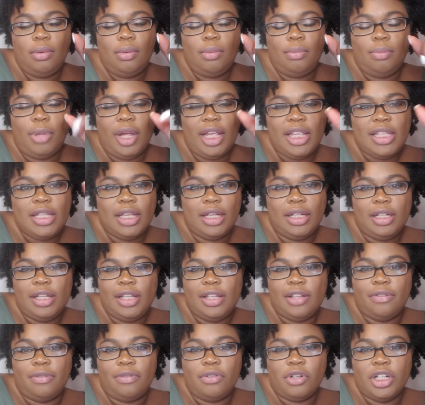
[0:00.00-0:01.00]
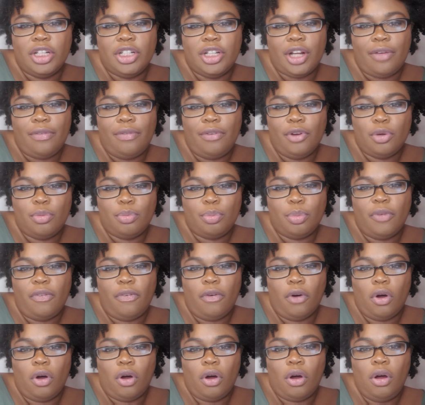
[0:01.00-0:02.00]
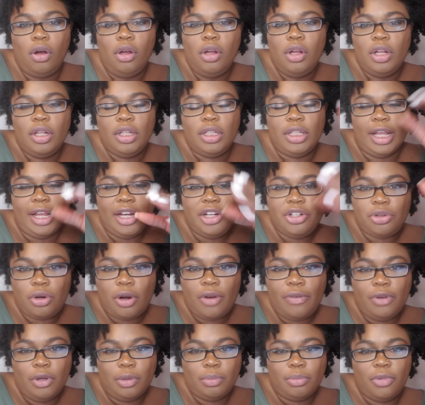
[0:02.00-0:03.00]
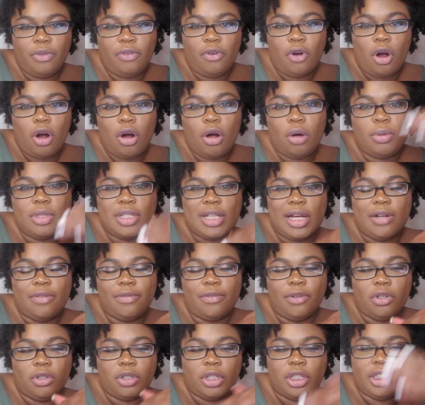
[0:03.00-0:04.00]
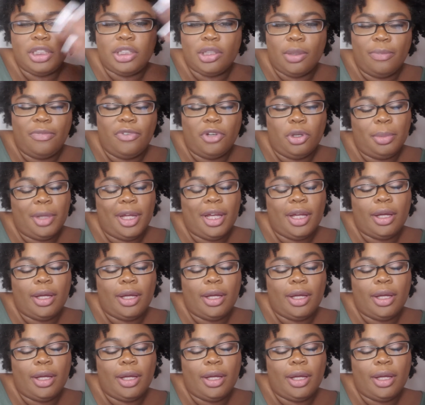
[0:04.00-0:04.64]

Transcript: basically the footage I filmed before, the intro I filmed before was out of focus. I'm filming it